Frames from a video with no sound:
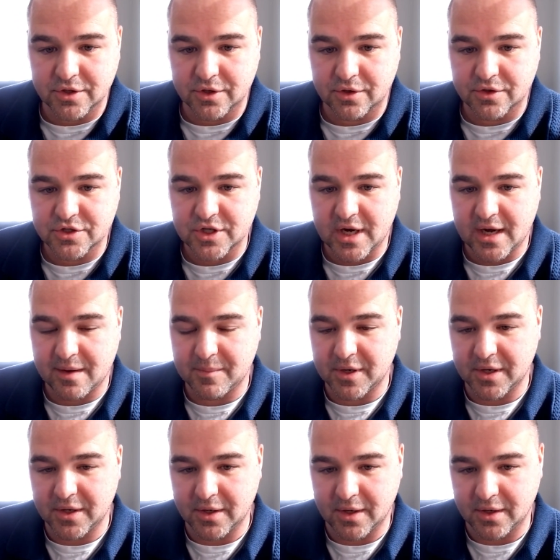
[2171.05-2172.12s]
Your job,
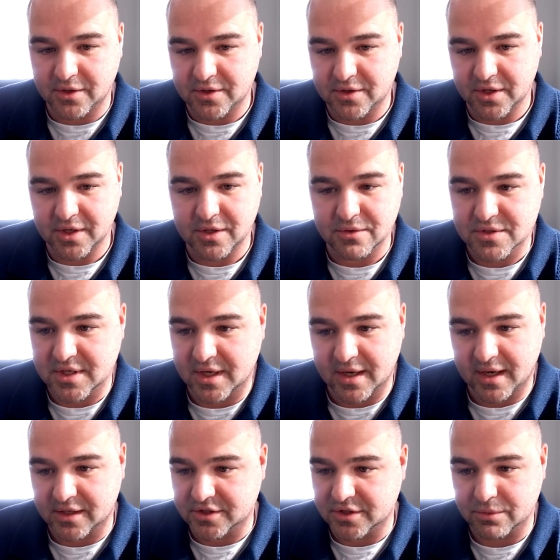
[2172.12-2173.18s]
I think you said it
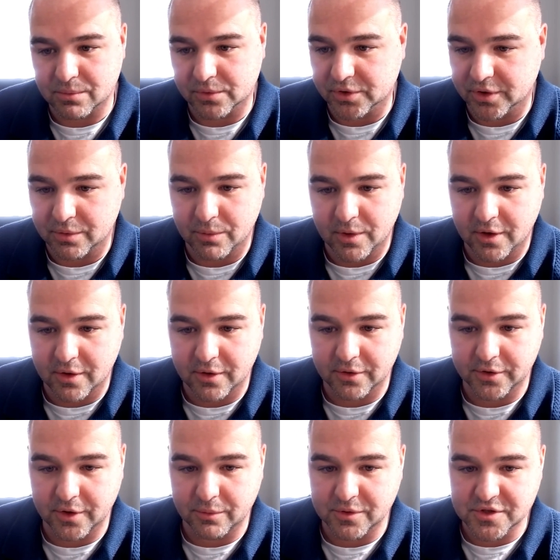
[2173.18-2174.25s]
actually really well earlier,